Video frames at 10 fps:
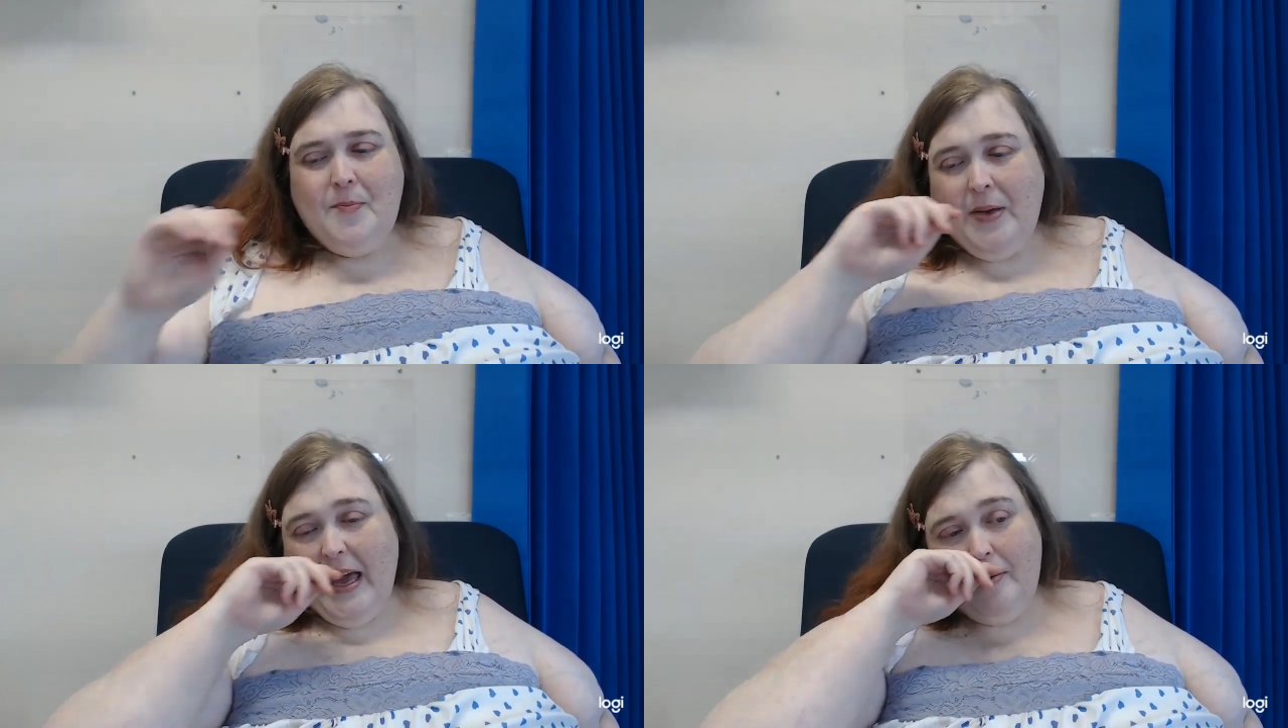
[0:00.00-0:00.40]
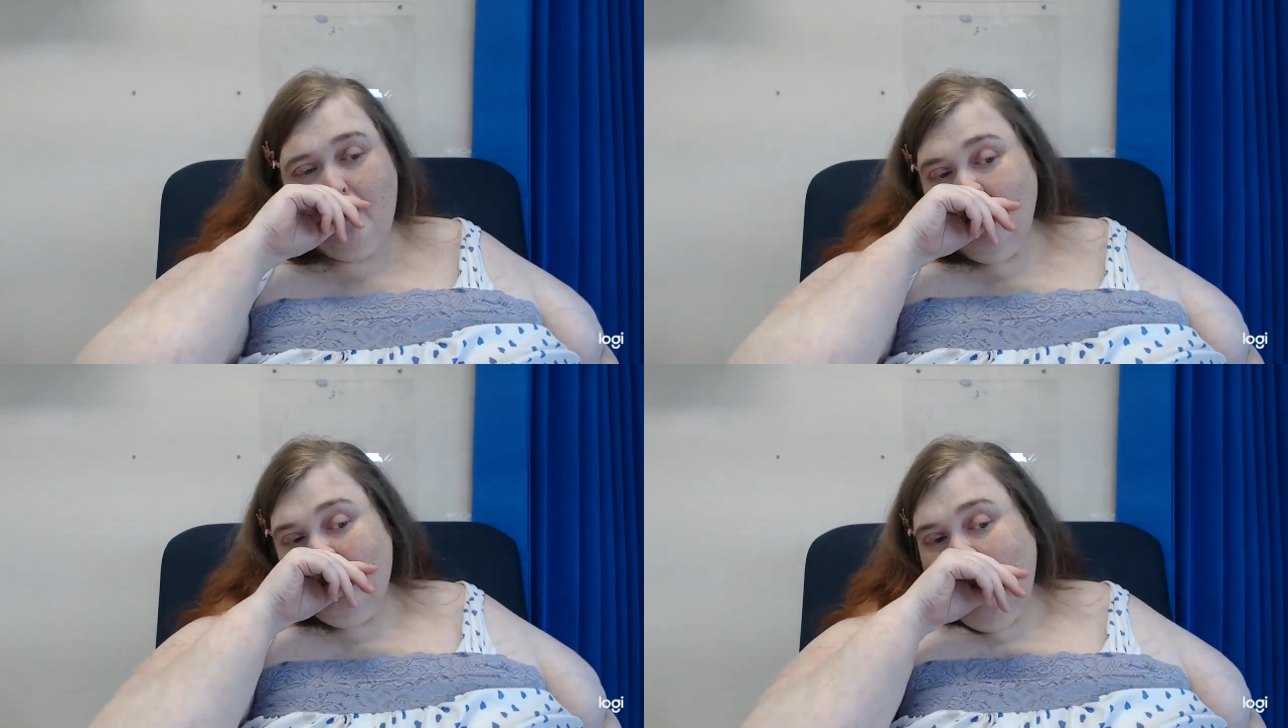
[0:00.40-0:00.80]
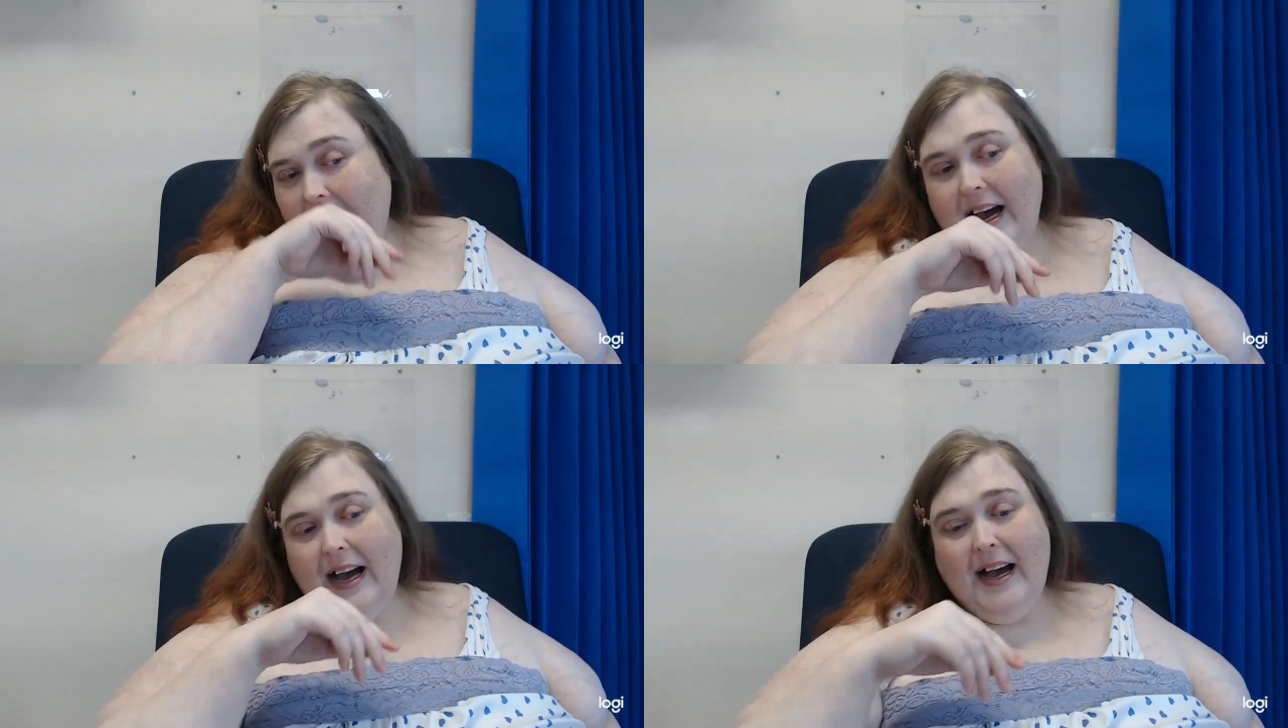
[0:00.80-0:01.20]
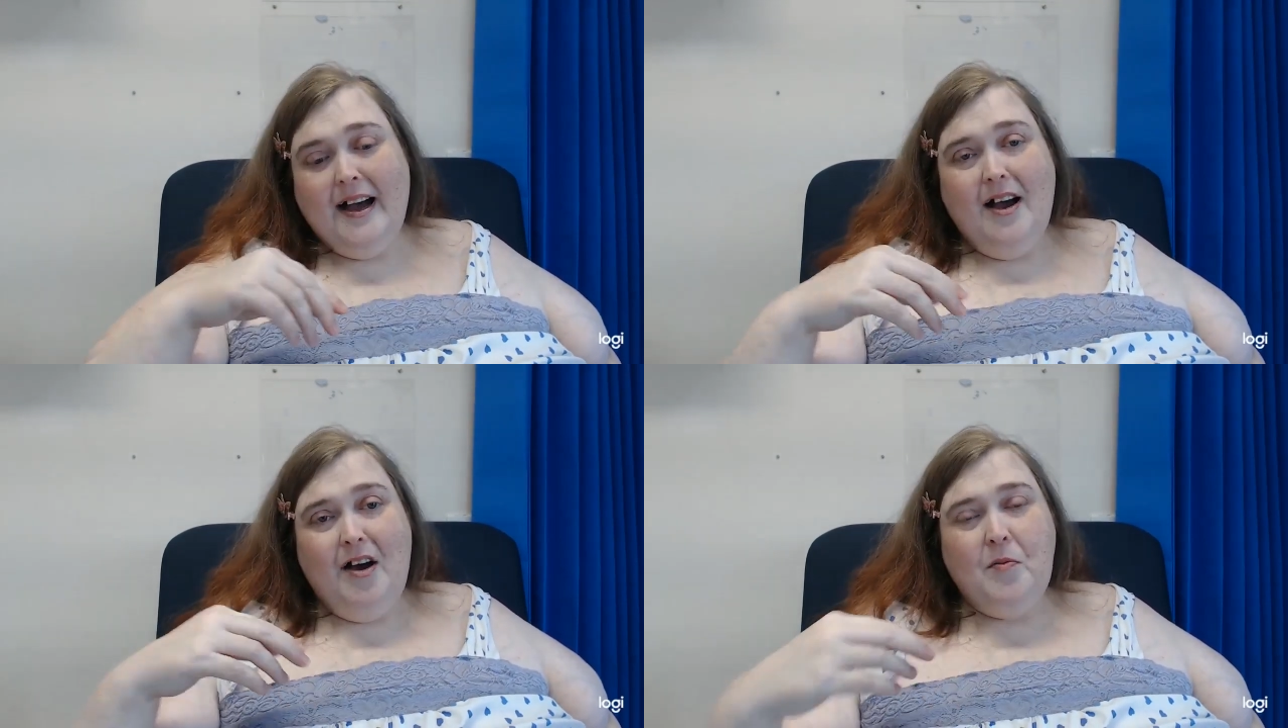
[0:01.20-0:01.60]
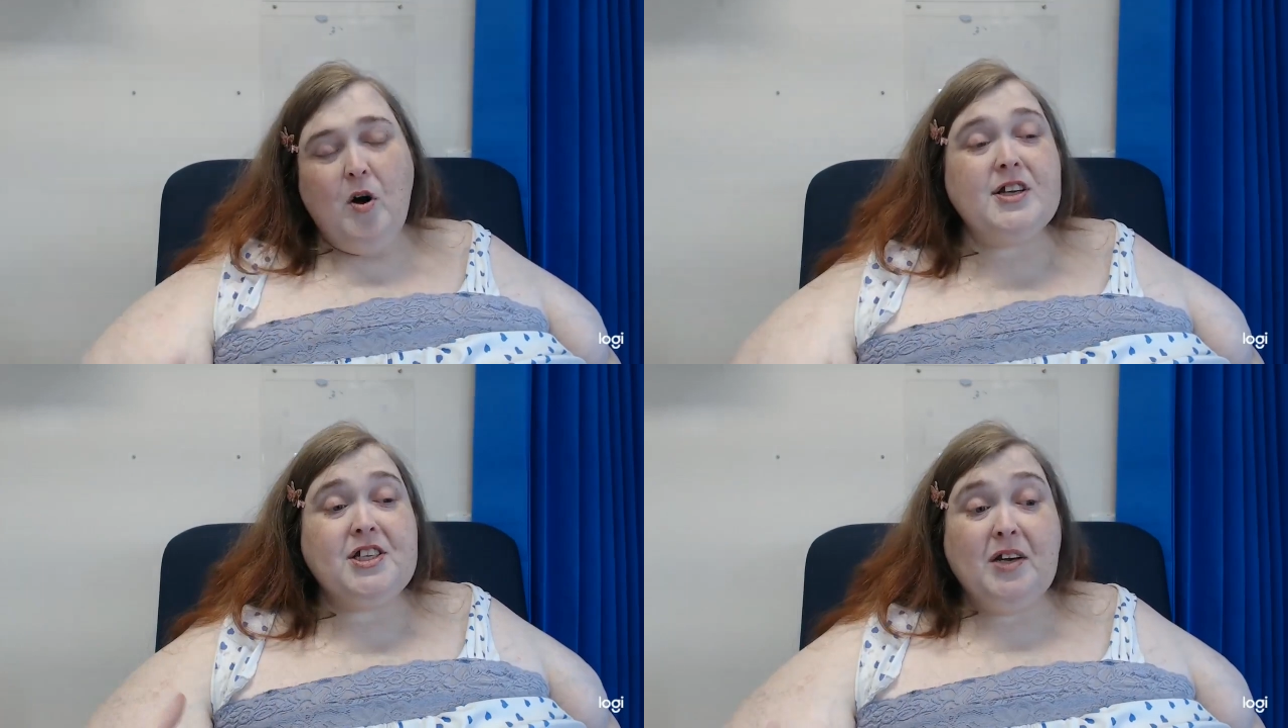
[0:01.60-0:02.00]
people are
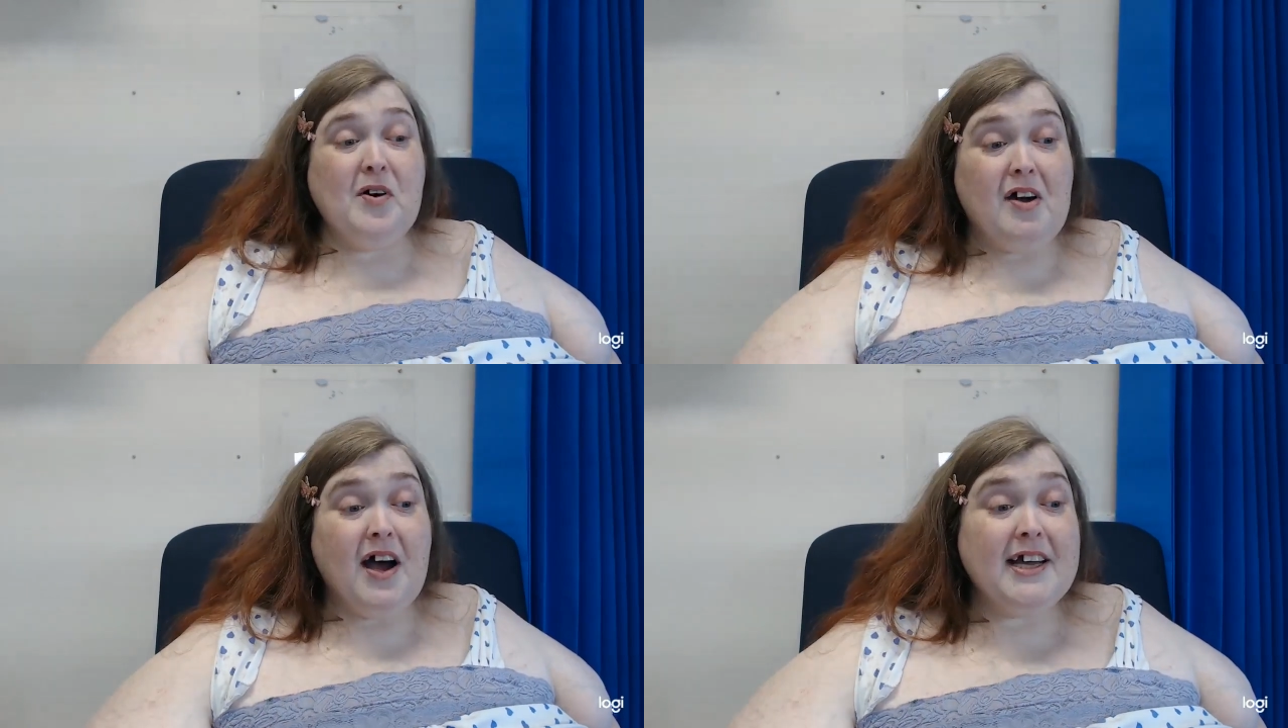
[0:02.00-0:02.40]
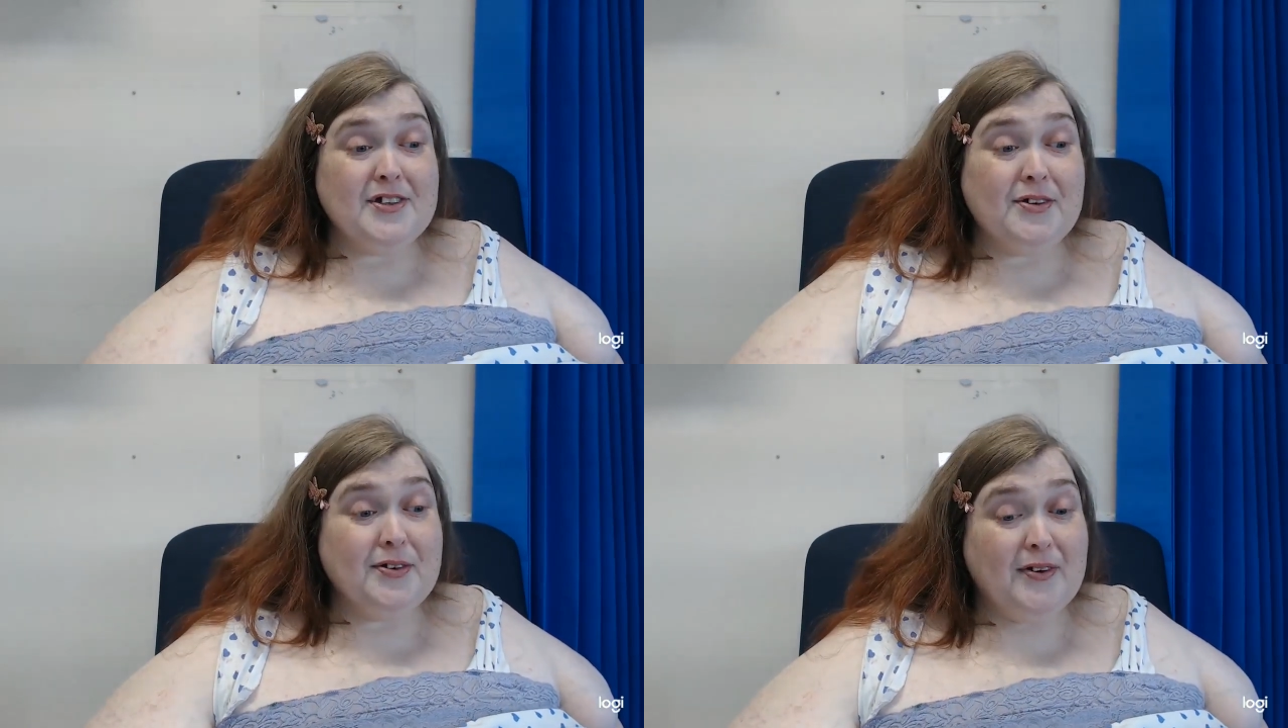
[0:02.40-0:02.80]
watching what I do